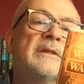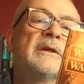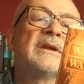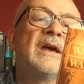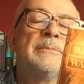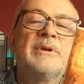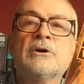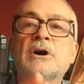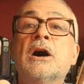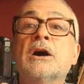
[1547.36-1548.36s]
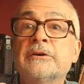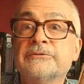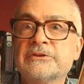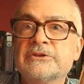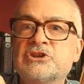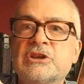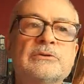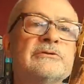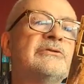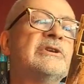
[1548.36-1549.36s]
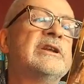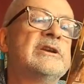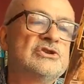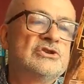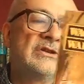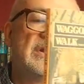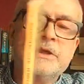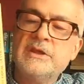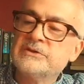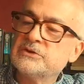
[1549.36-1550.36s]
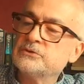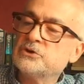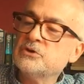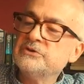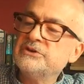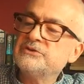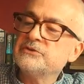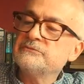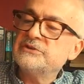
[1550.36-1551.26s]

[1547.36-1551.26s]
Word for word: that came out after the show had finished. So gone is the